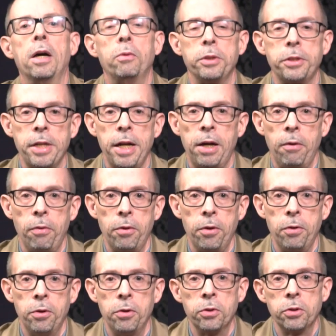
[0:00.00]
was now
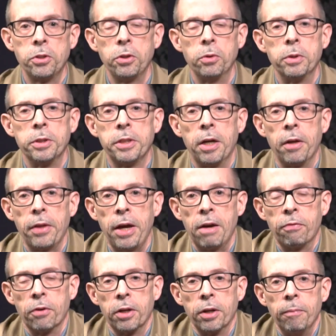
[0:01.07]
the, the nuncio in South
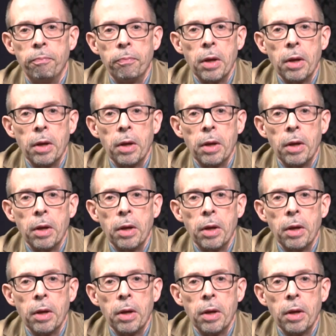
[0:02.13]
Africa.